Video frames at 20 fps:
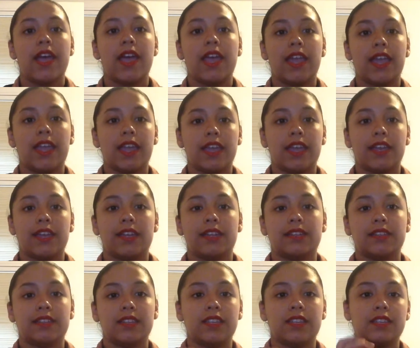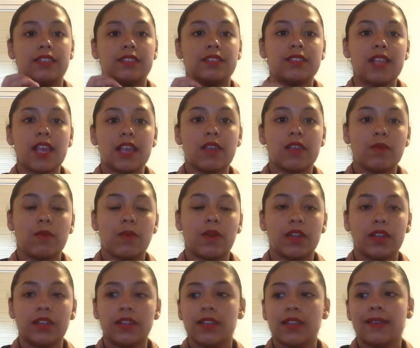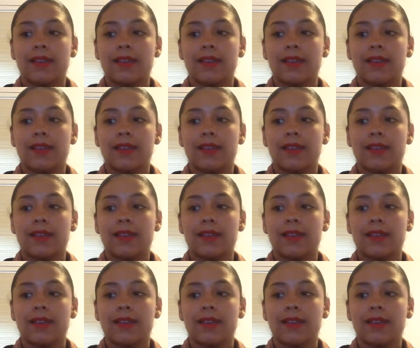And the second one,